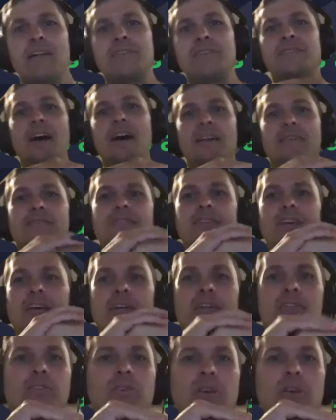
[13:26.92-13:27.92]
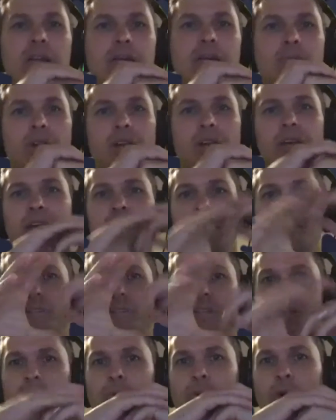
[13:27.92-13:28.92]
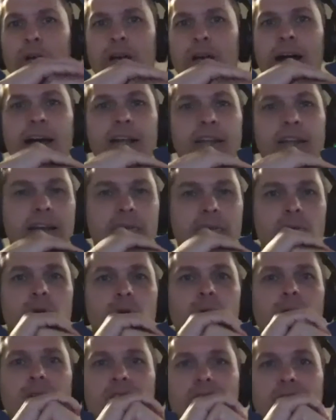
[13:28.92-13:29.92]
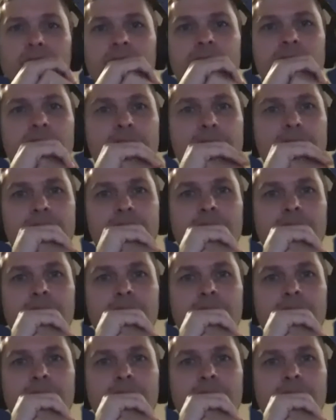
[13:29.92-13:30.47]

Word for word: Outside of sales, anybody else that you want to highlight real quickly on the